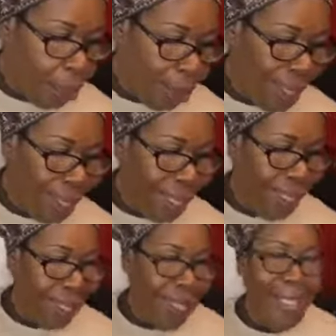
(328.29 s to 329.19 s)

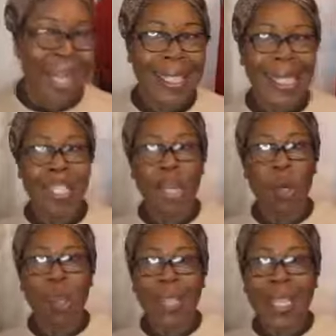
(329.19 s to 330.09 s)
because Satan
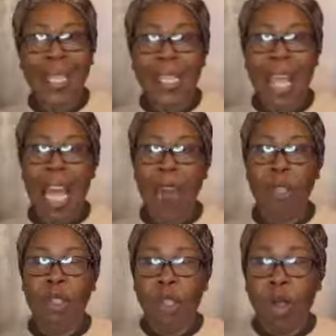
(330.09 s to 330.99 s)
knows that his time
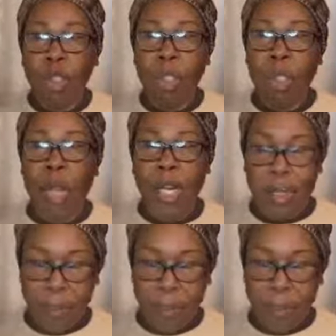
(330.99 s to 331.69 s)
is so short,